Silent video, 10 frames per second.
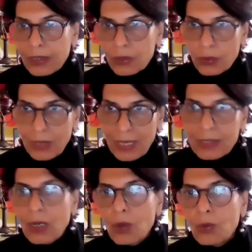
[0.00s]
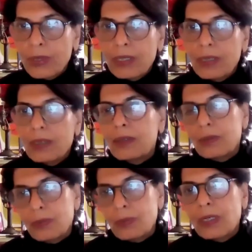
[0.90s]
So that's how we
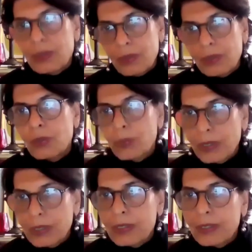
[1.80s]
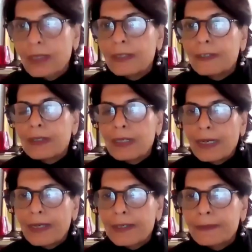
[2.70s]
work towards the
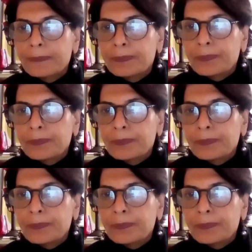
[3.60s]
diet.